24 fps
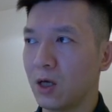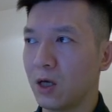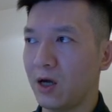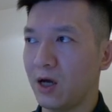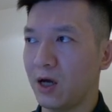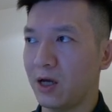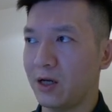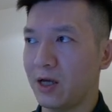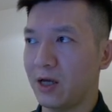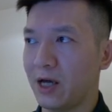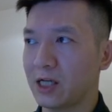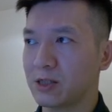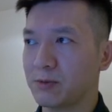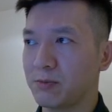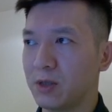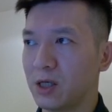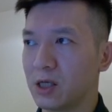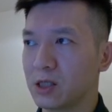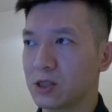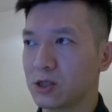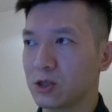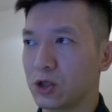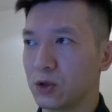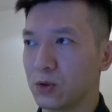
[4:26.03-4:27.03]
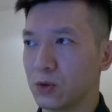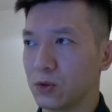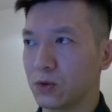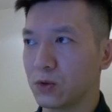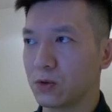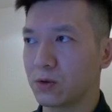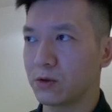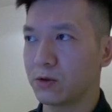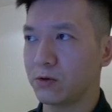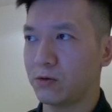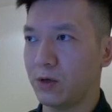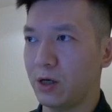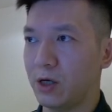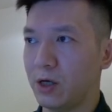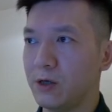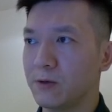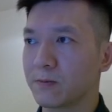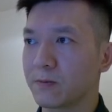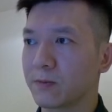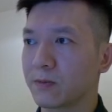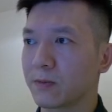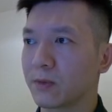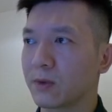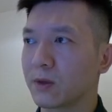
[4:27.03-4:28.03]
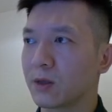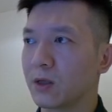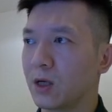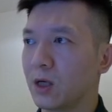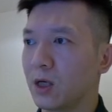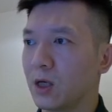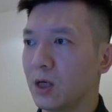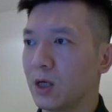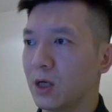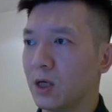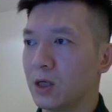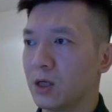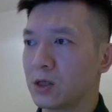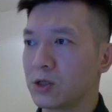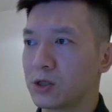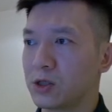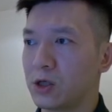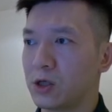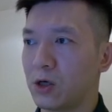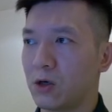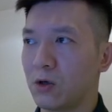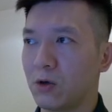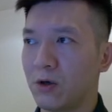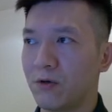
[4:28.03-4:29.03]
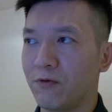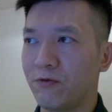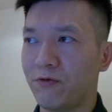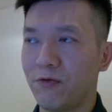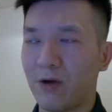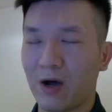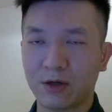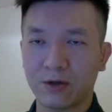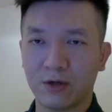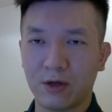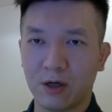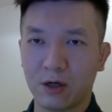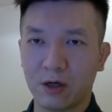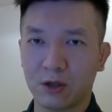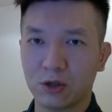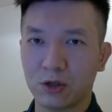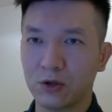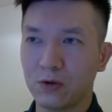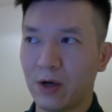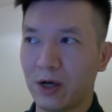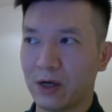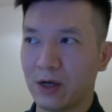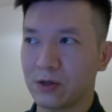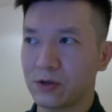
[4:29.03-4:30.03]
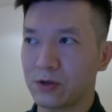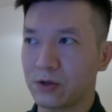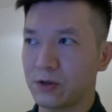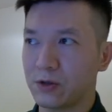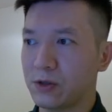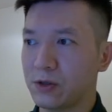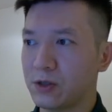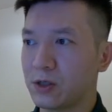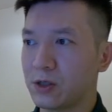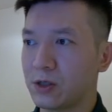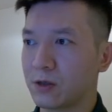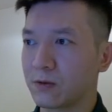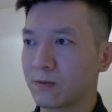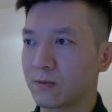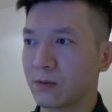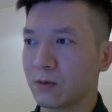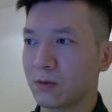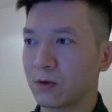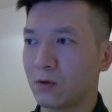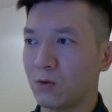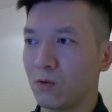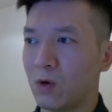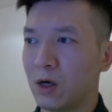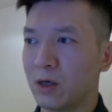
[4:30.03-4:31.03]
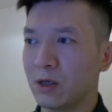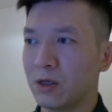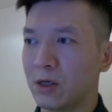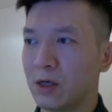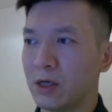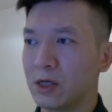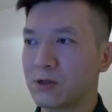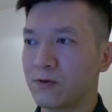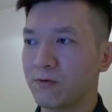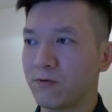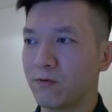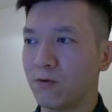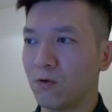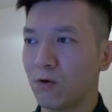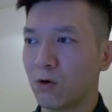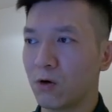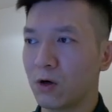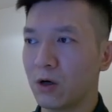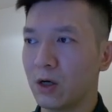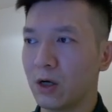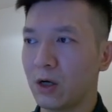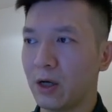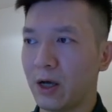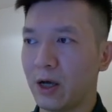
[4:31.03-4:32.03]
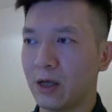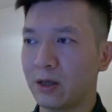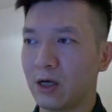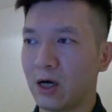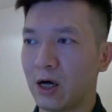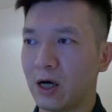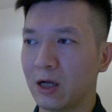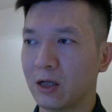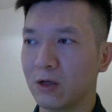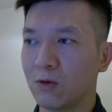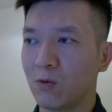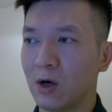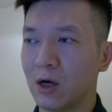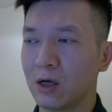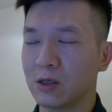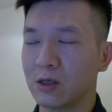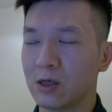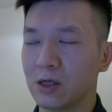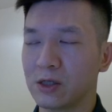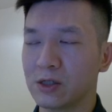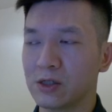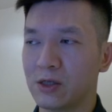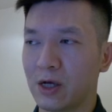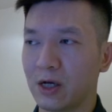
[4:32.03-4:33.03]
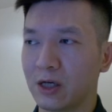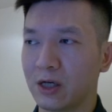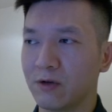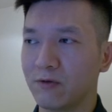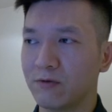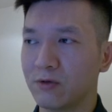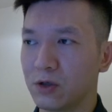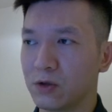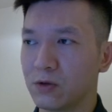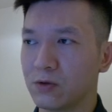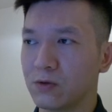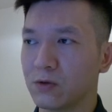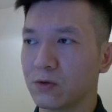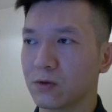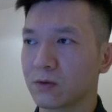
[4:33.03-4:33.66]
and x plus 2, right? So in fact there are two answers. One is 4 and the other one is negative 2.